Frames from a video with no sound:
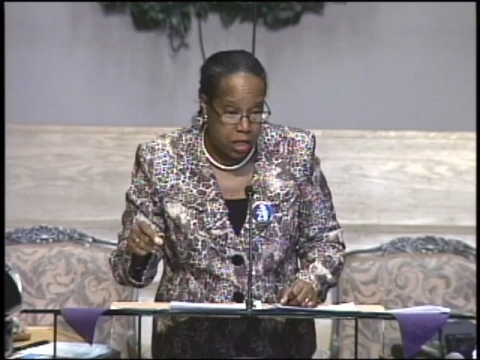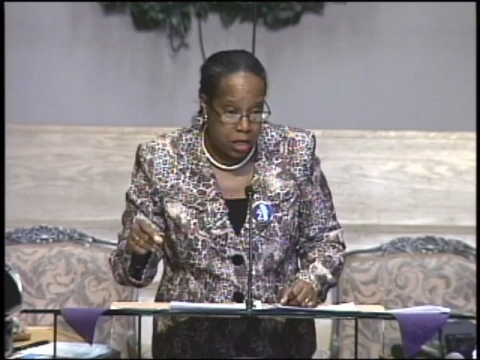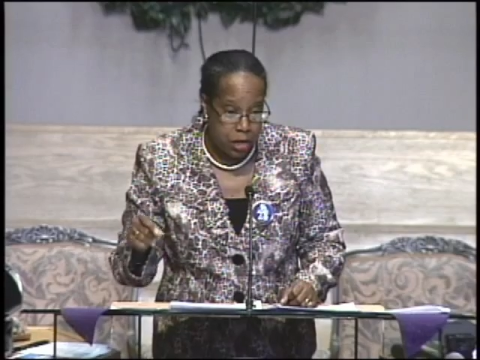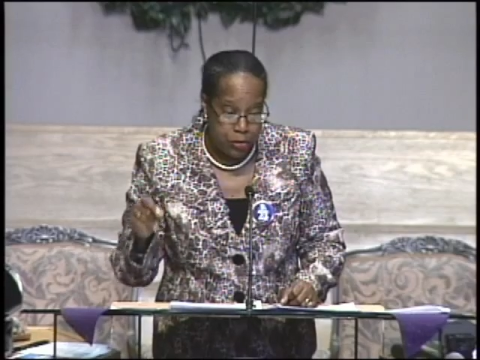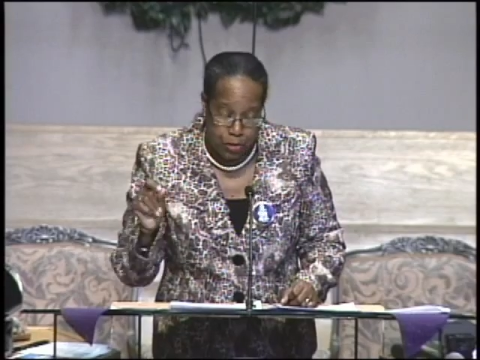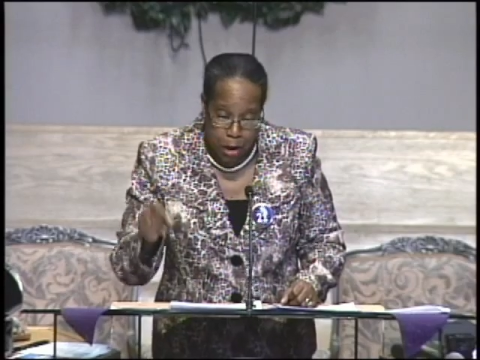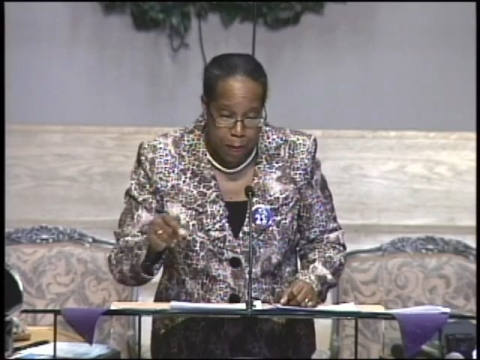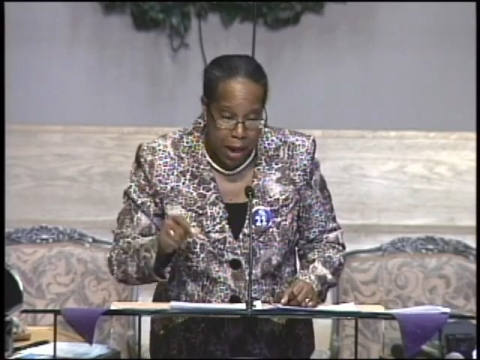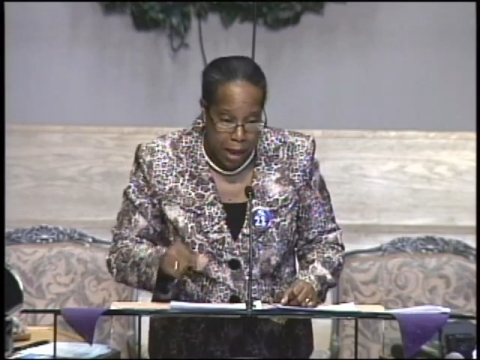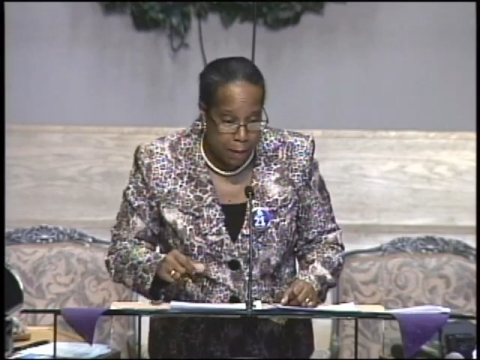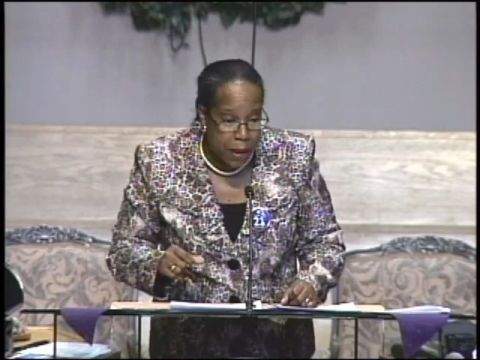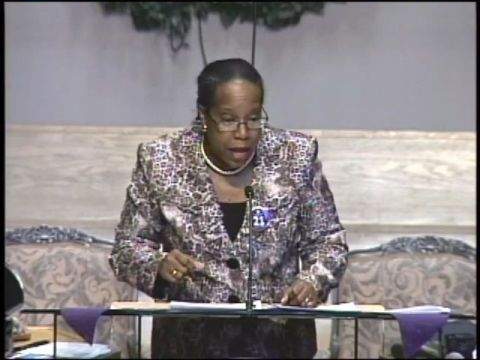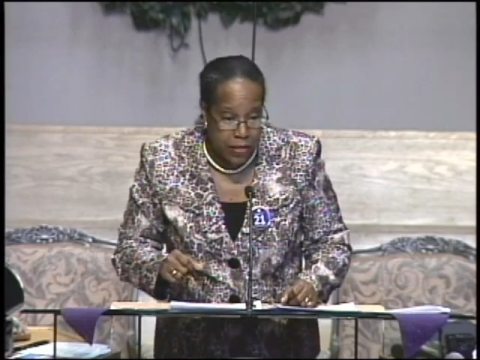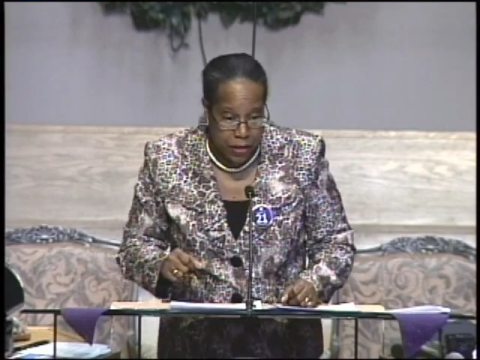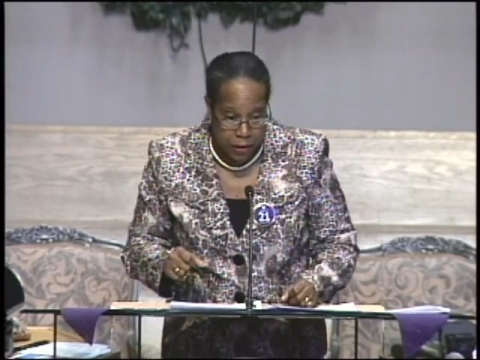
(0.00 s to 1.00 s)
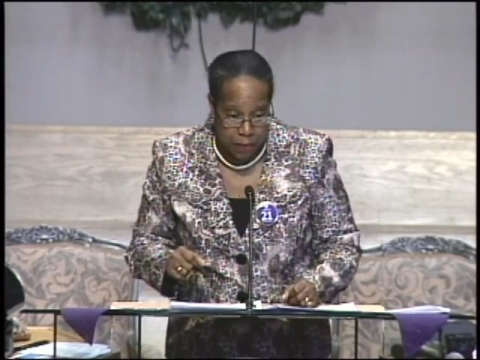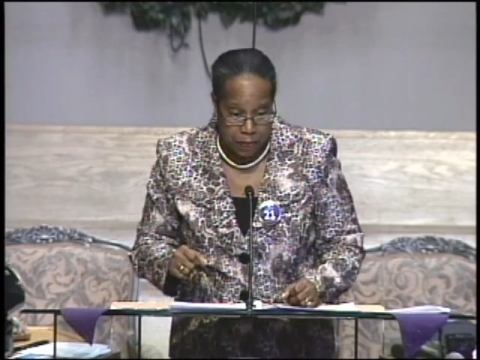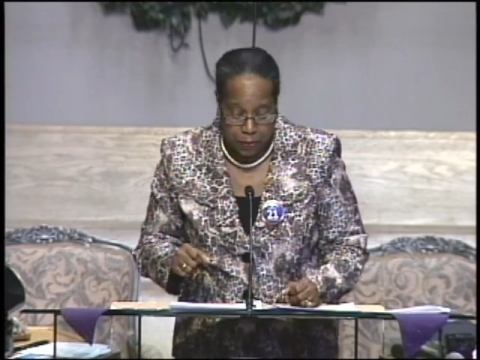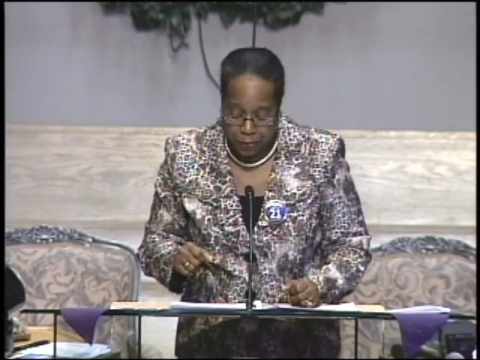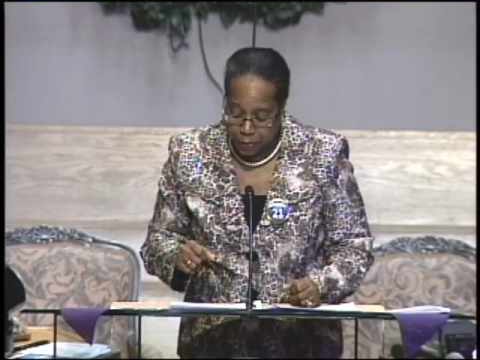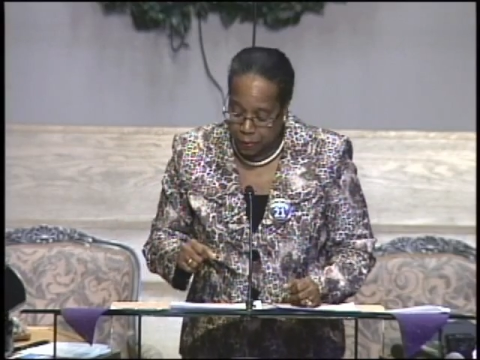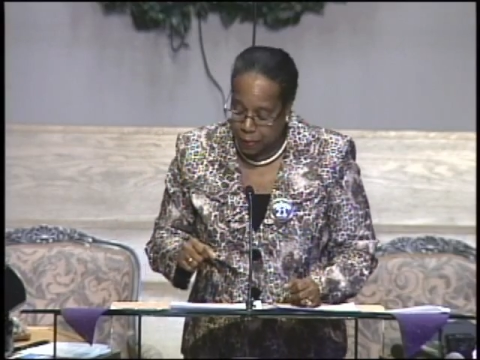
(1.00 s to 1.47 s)
for my mother.
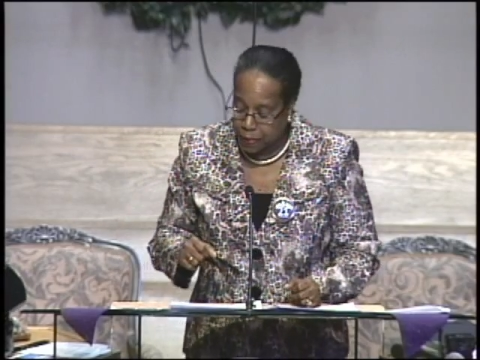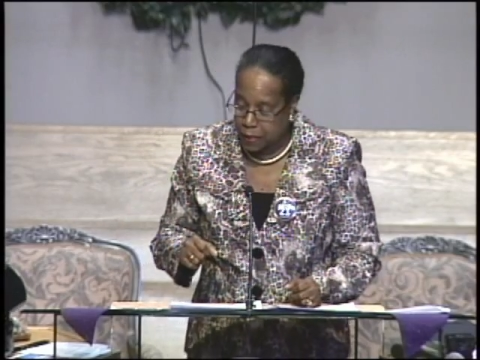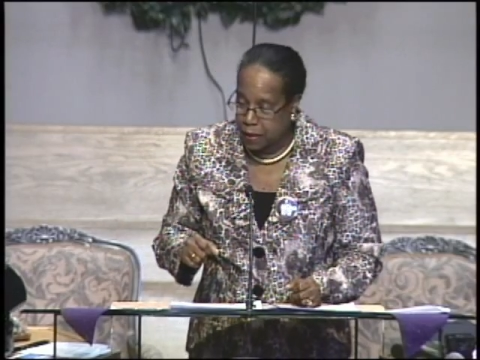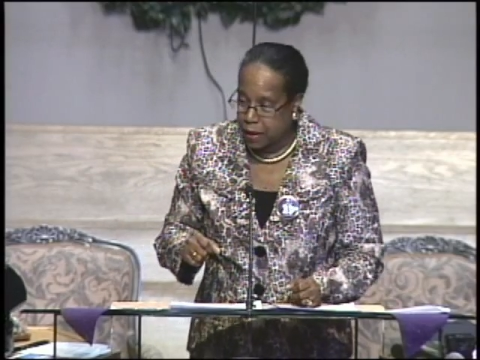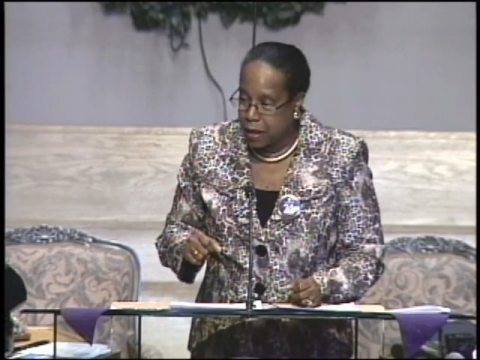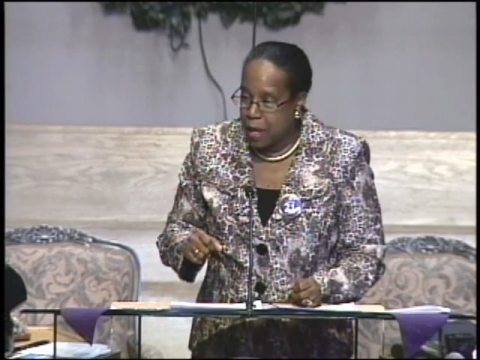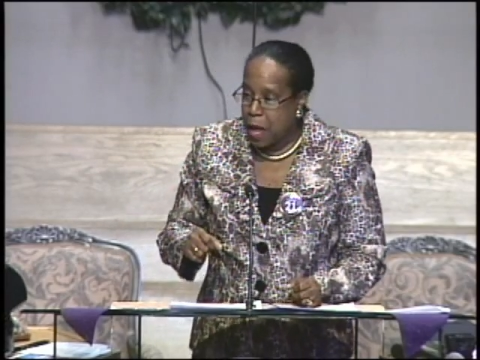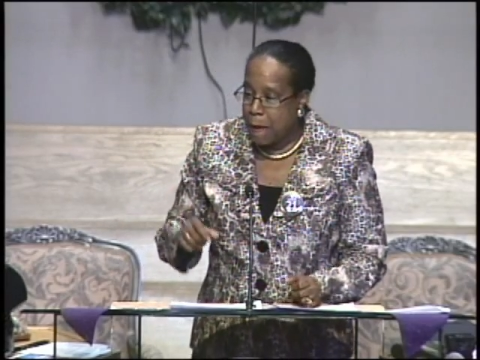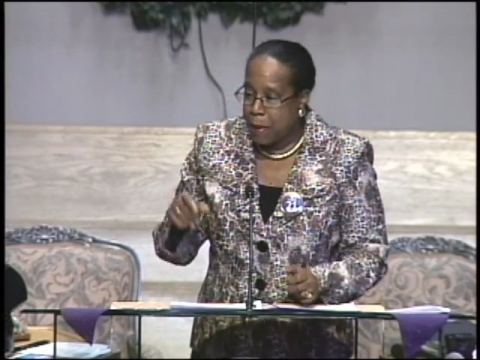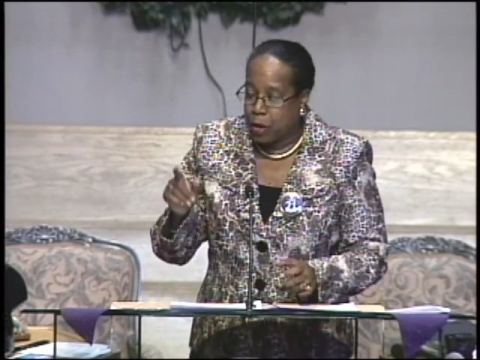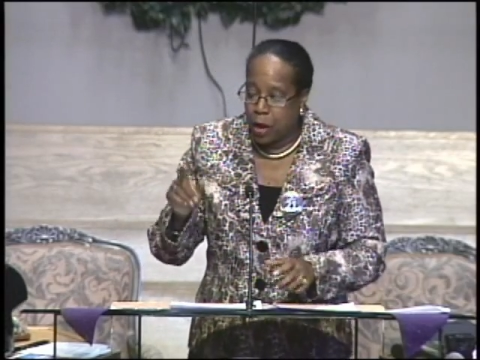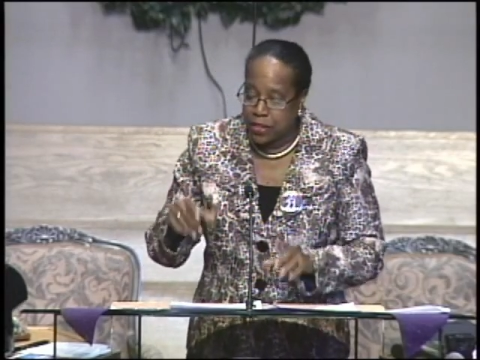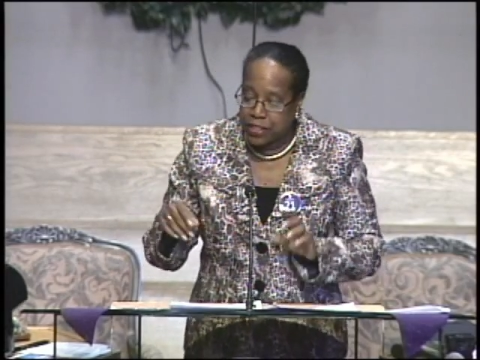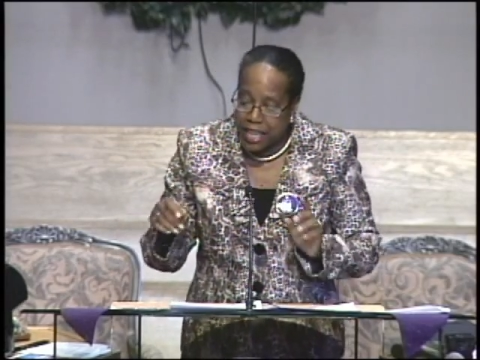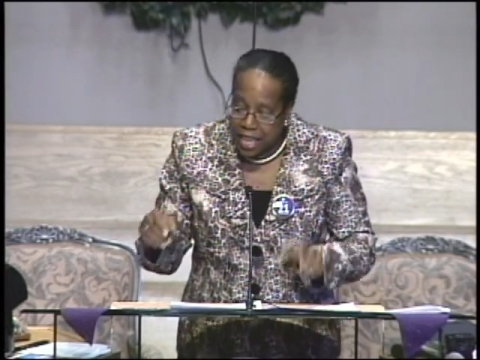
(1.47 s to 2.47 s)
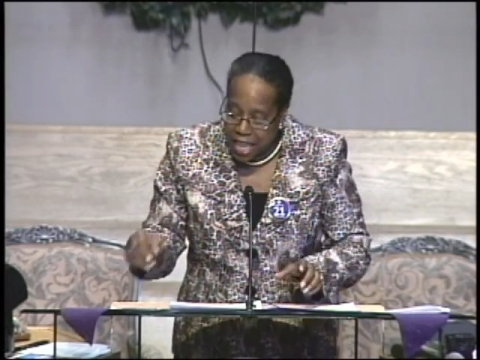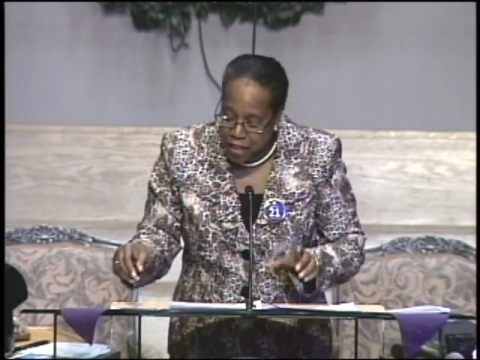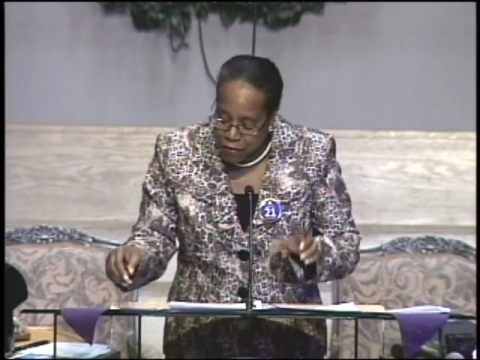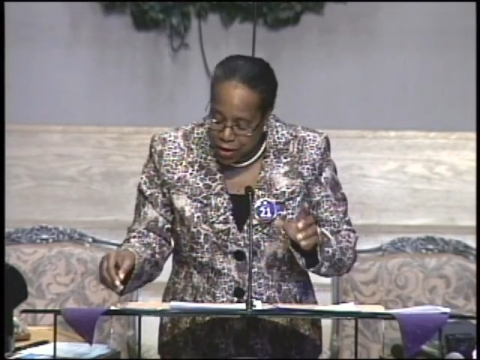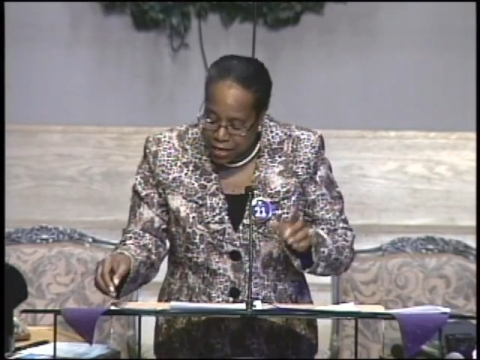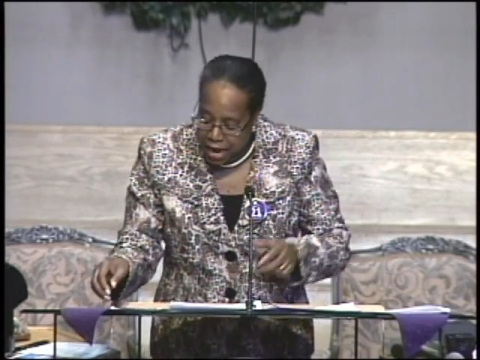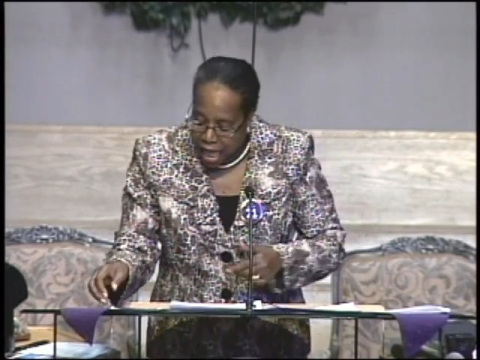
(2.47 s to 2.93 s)
Because
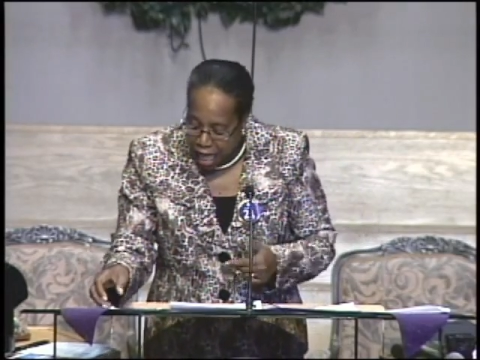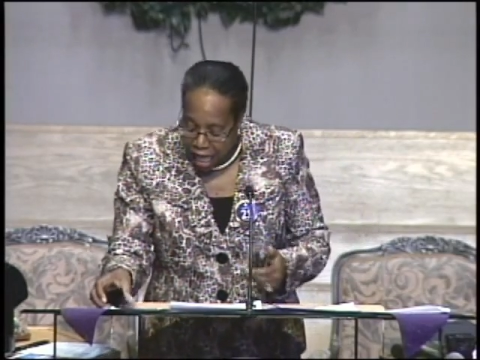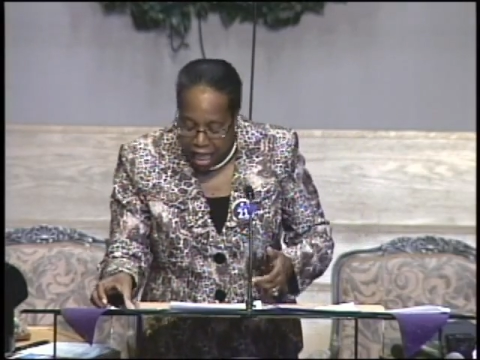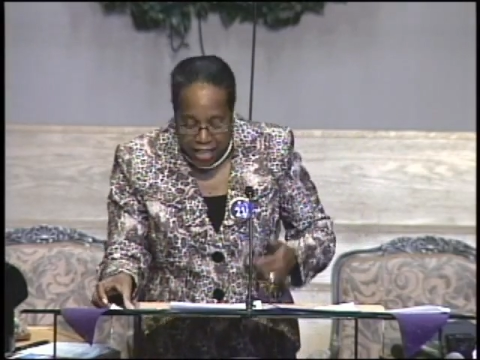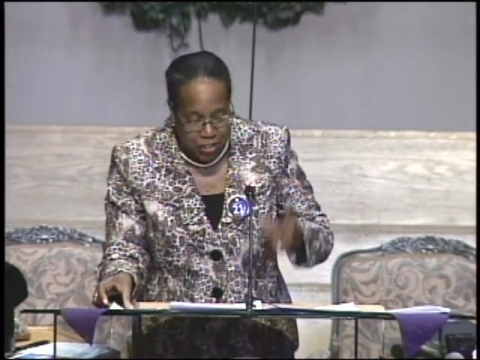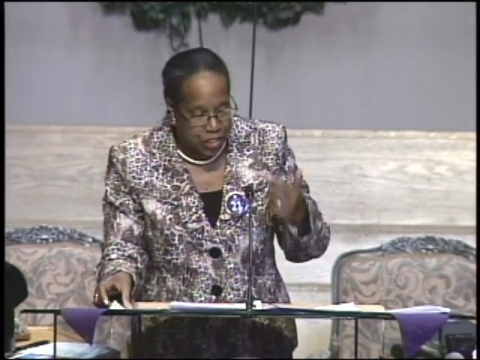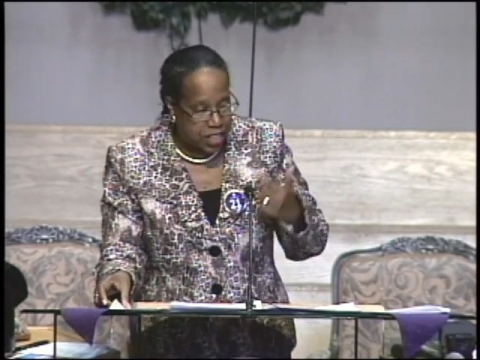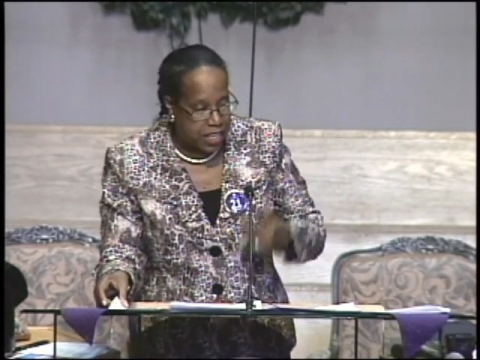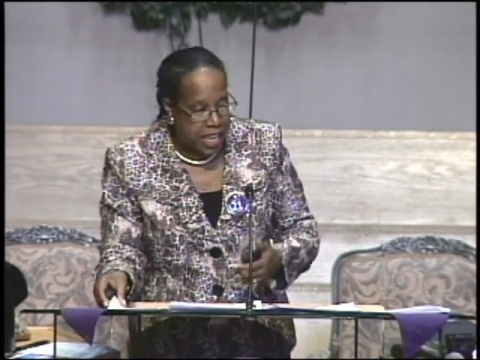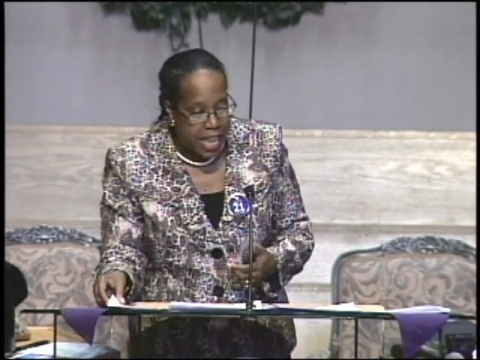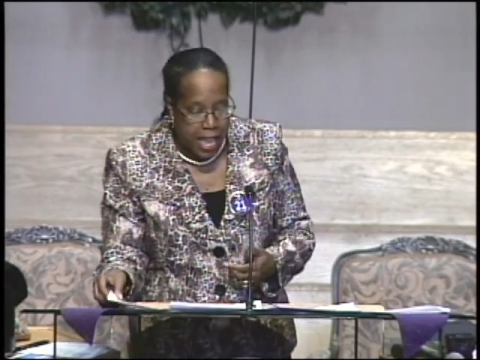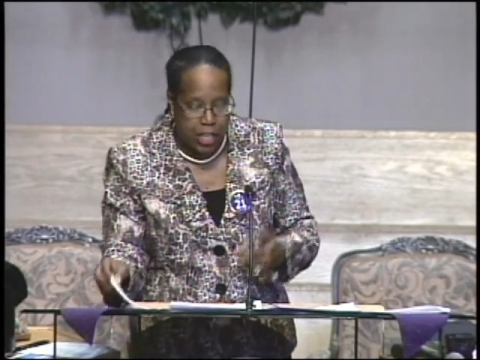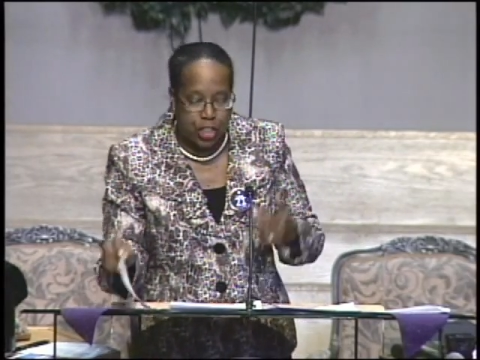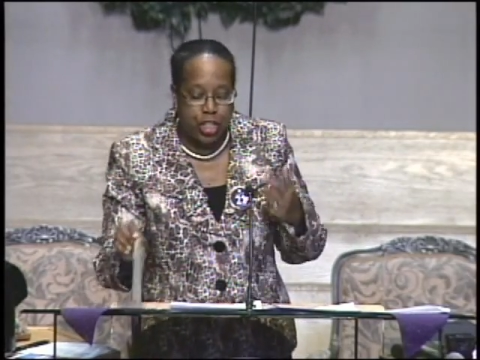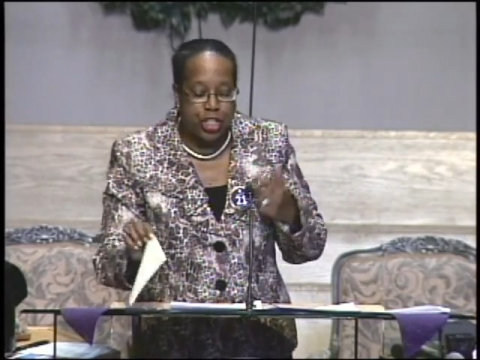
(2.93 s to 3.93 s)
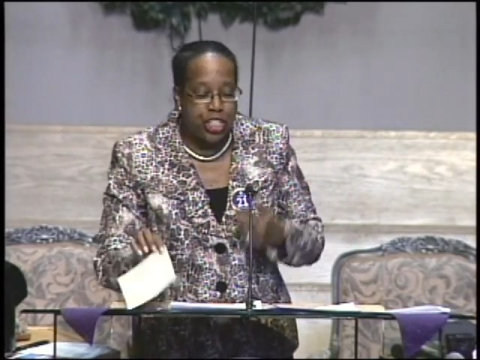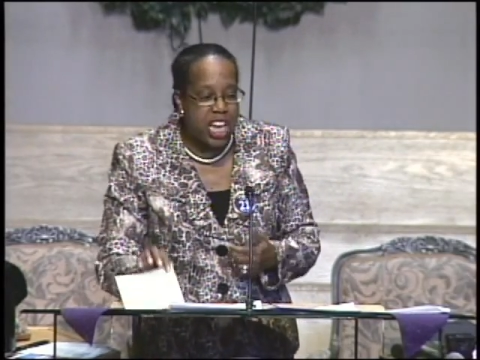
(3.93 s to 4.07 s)
even as kids,